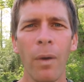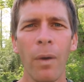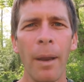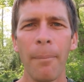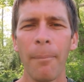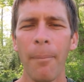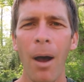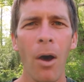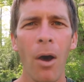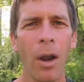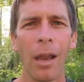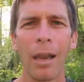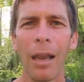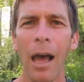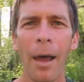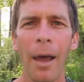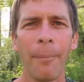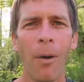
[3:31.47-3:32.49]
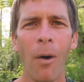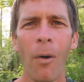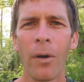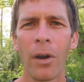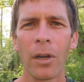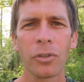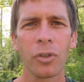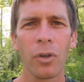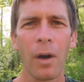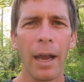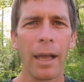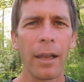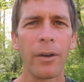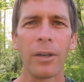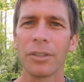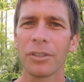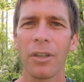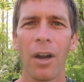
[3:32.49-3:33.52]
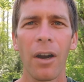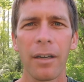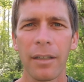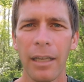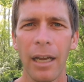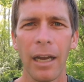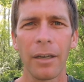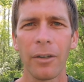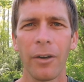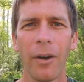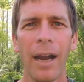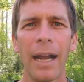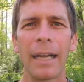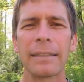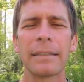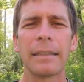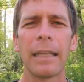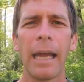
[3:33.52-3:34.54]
went and bought a lawnmower and a trailer and started cutting grass.